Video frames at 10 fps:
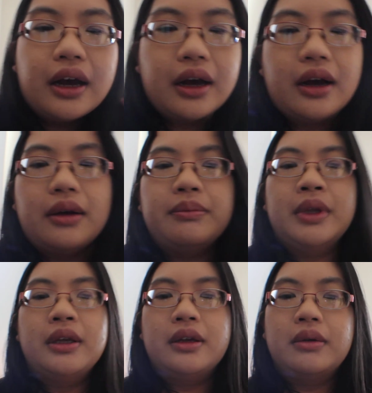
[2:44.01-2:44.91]

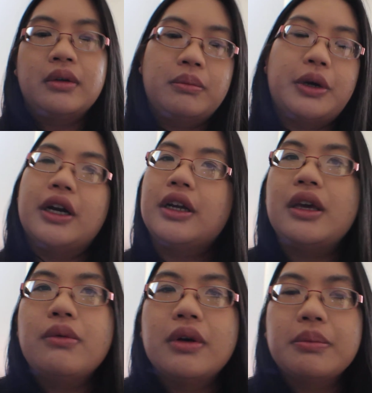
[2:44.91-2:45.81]
Park
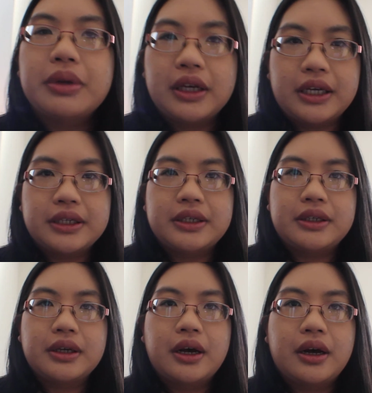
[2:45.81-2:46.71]
Ki-wong plays